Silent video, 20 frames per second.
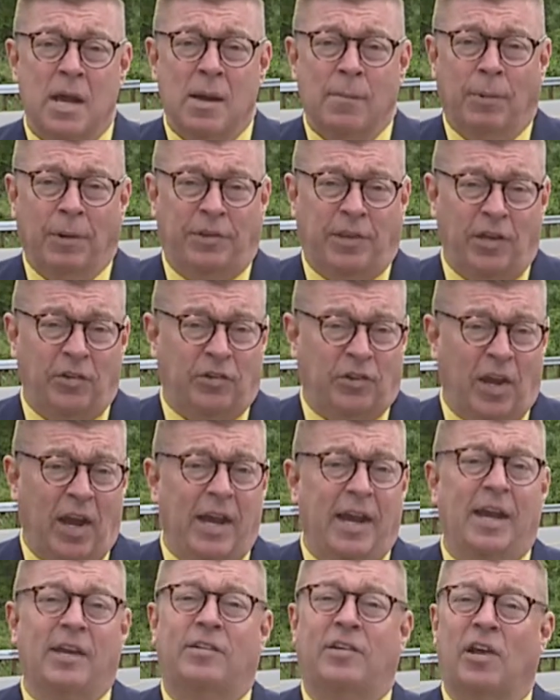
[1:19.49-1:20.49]
But they say
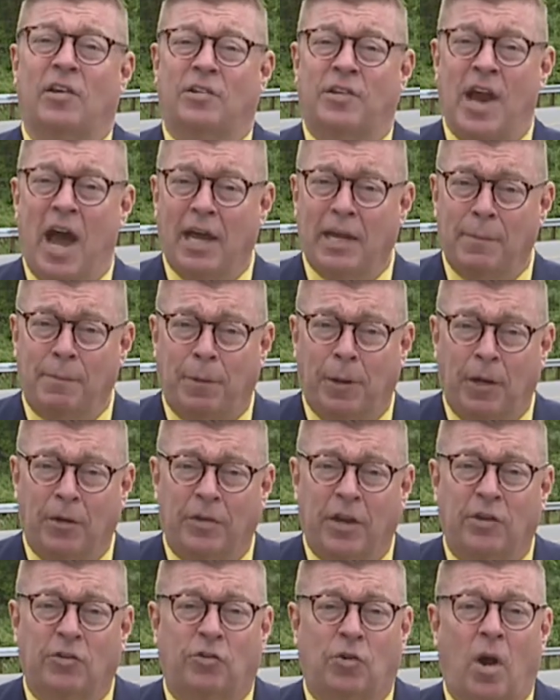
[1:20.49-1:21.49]
it does not appear
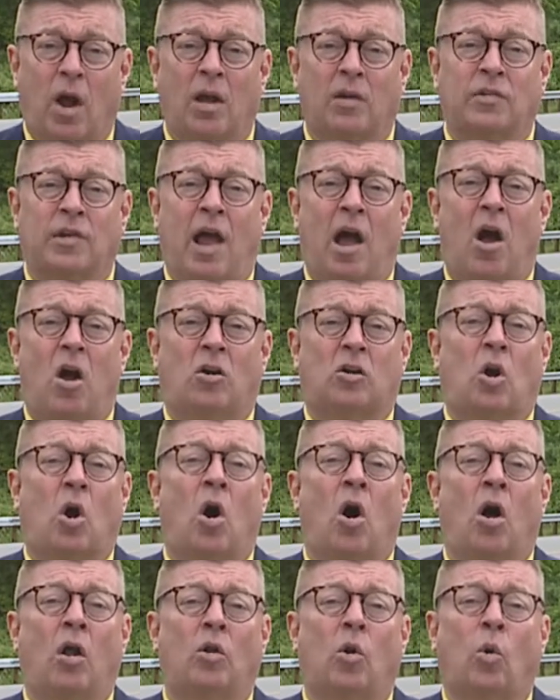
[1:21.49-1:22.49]
that drugs,
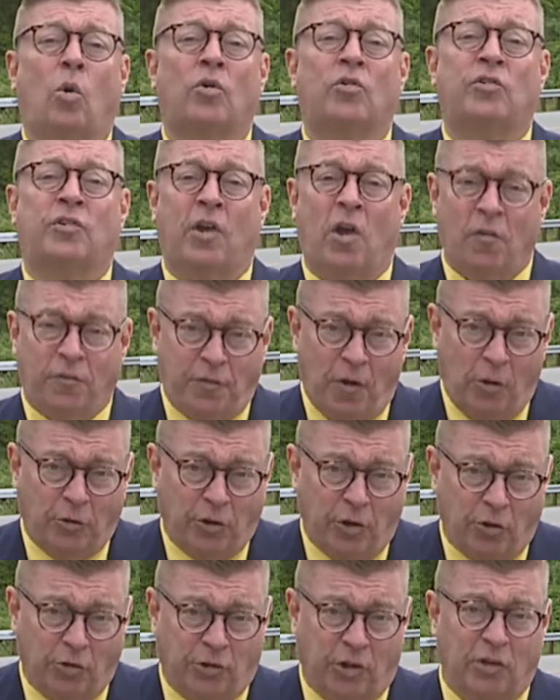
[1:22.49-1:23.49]
alcohol, or cell phone
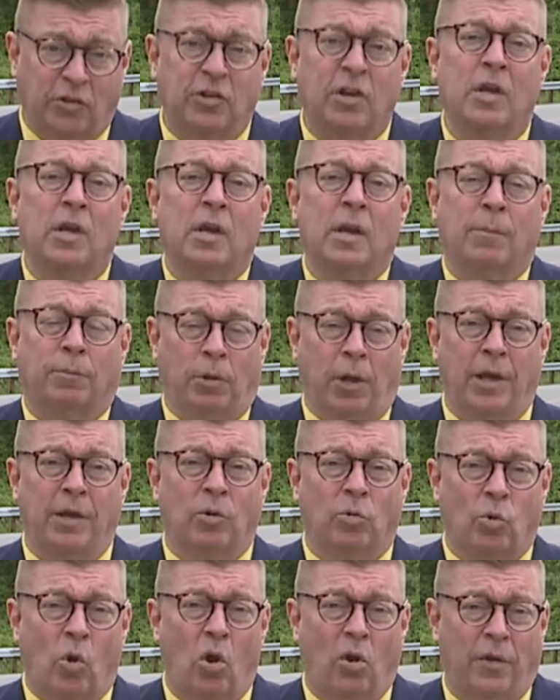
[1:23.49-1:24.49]
usage played
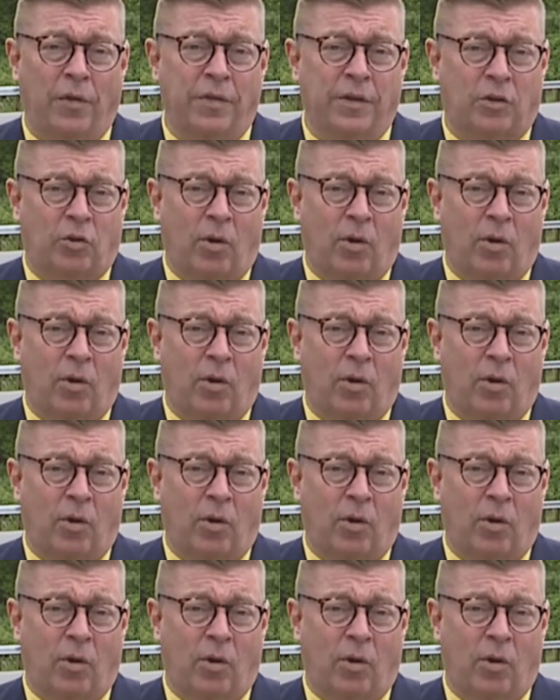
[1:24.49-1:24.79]
a role in the